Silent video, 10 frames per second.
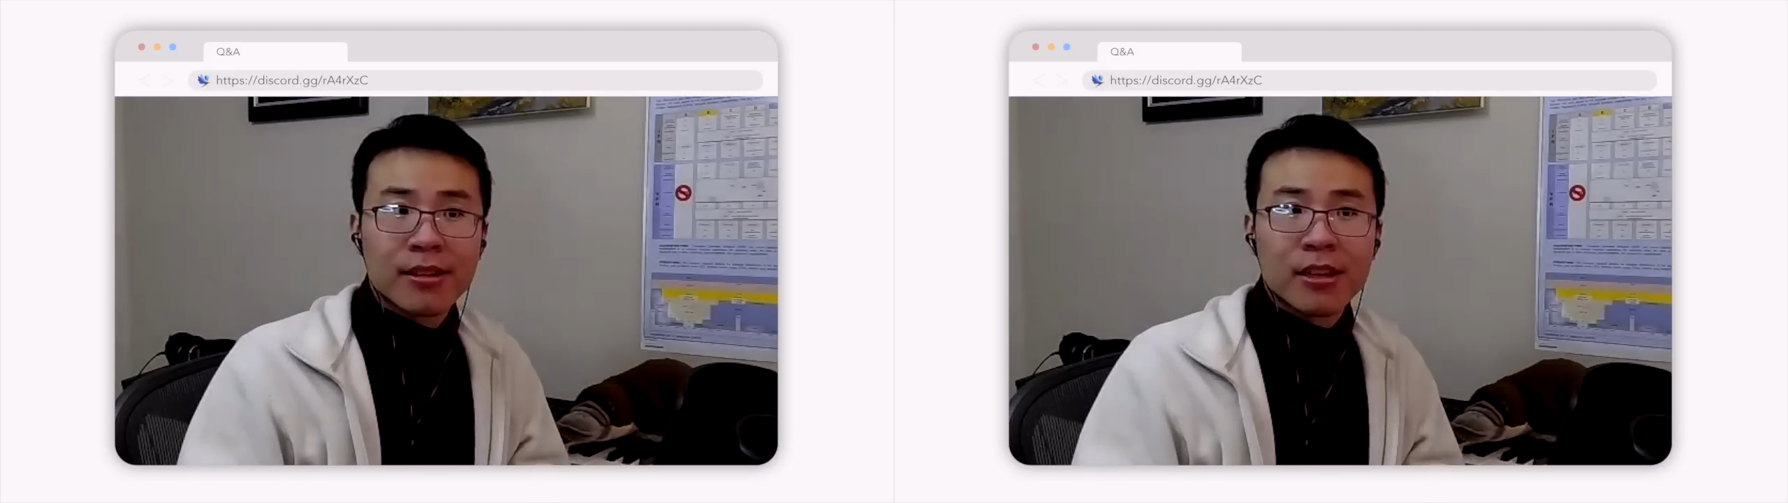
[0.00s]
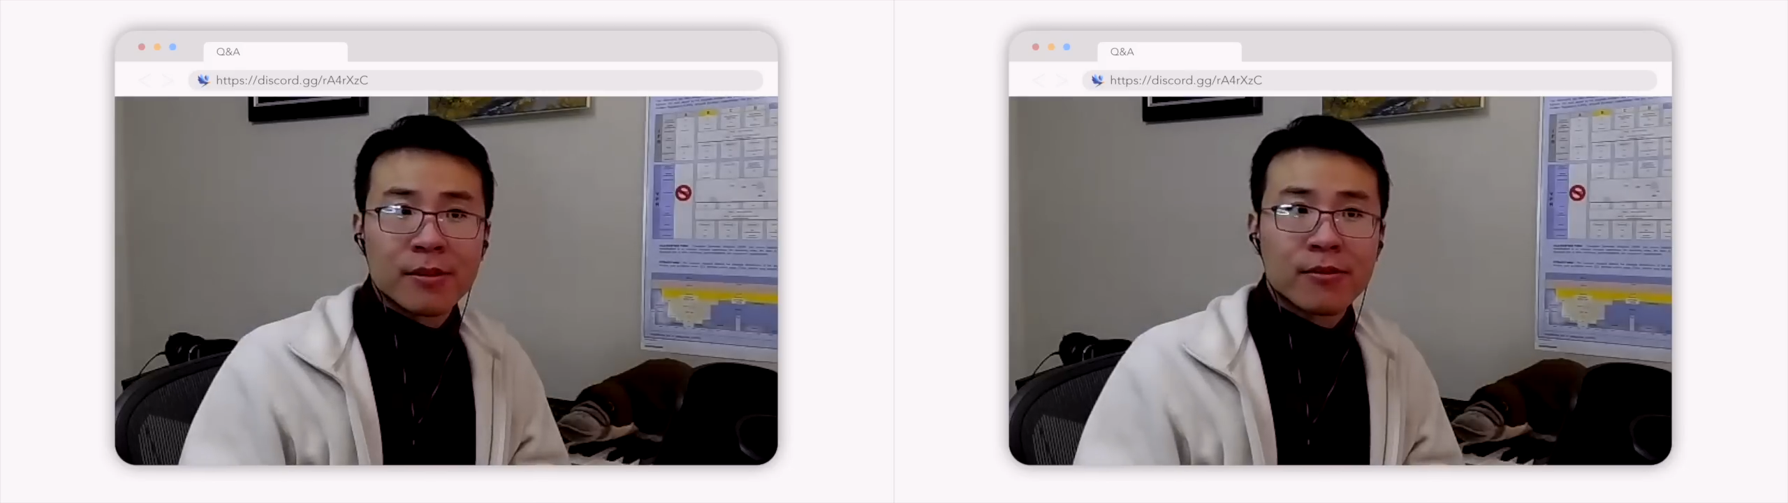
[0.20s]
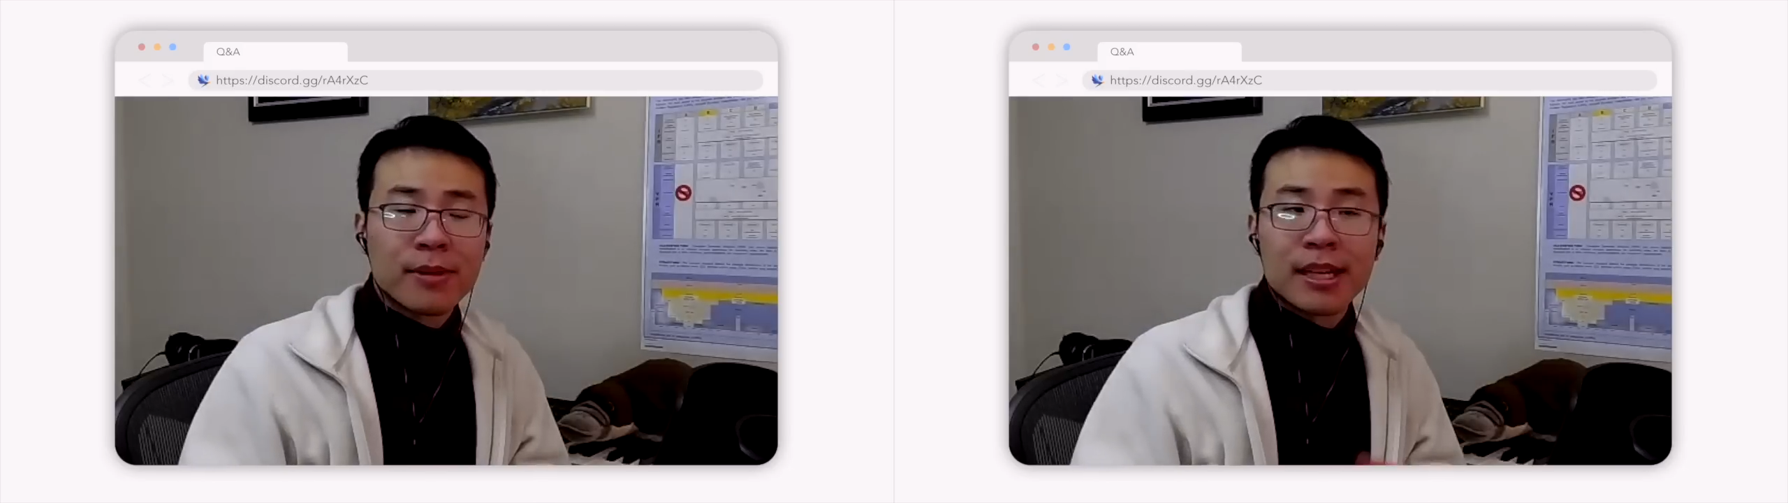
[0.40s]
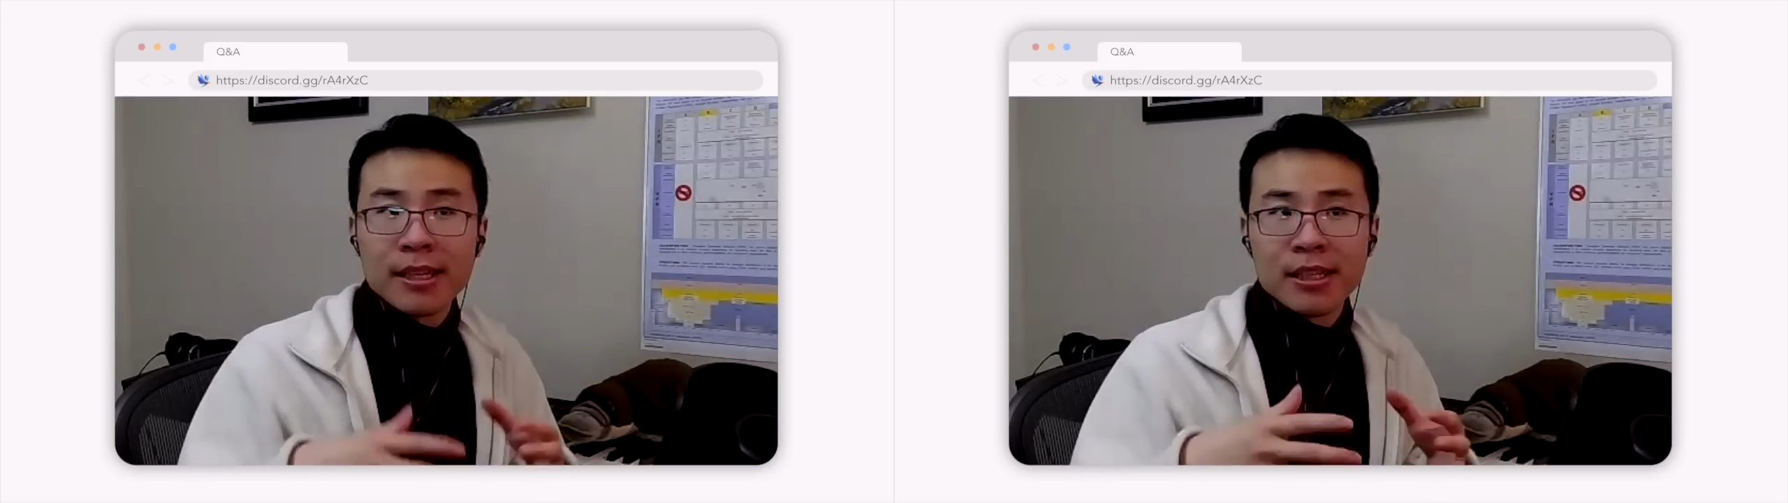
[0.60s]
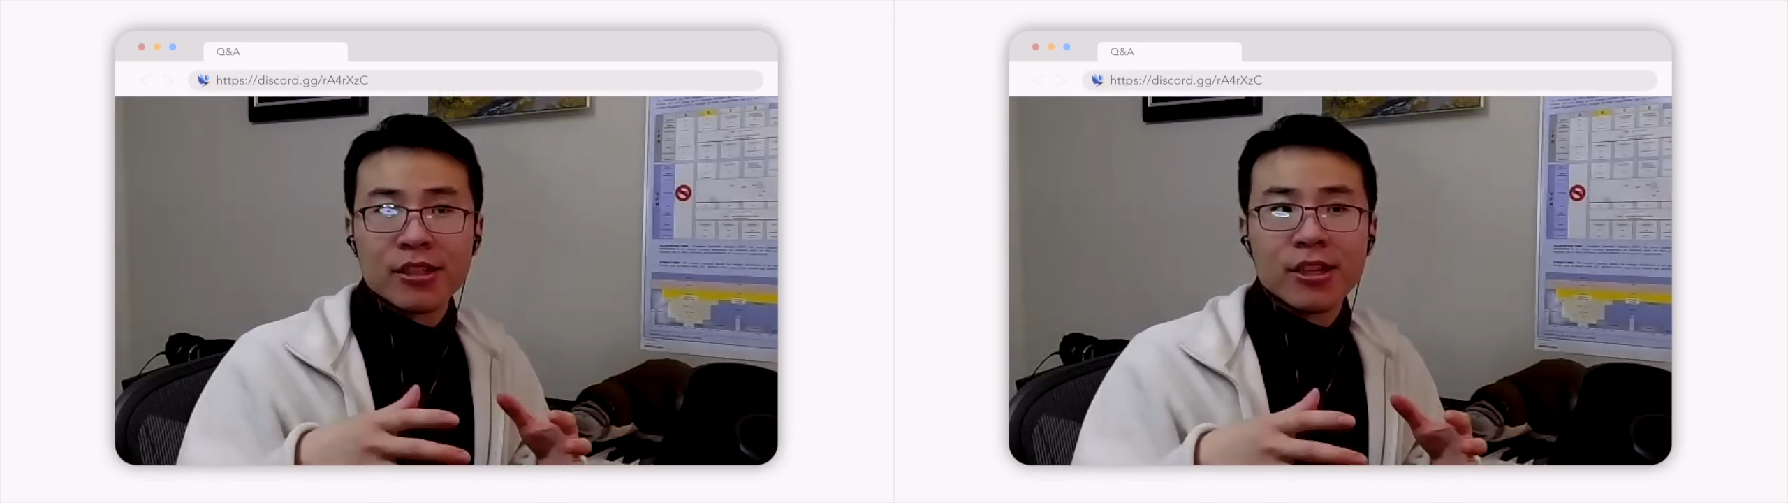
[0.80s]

comes from, like each